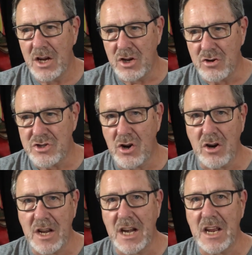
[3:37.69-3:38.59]
you
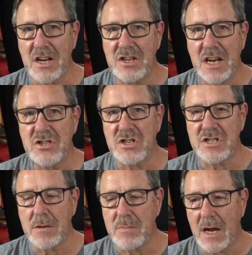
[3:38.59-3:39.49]
start getting contention
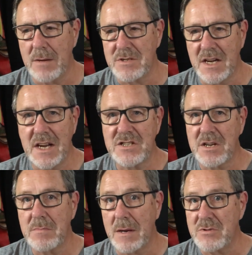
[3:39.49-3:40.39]
sometimes, and then
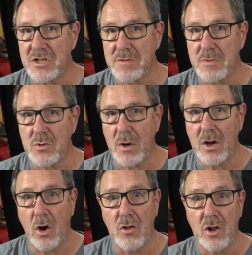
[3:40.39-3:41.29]
sometimes just
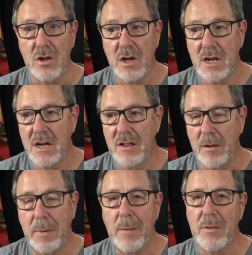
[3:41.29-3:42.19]
between all
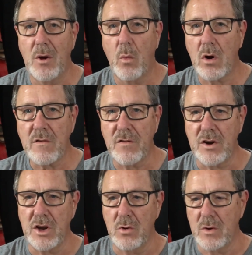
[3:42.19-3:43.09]
the people that work
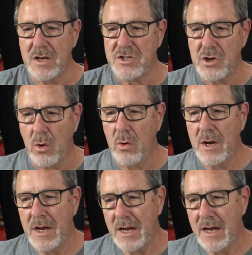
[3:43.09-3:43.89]
for you. And so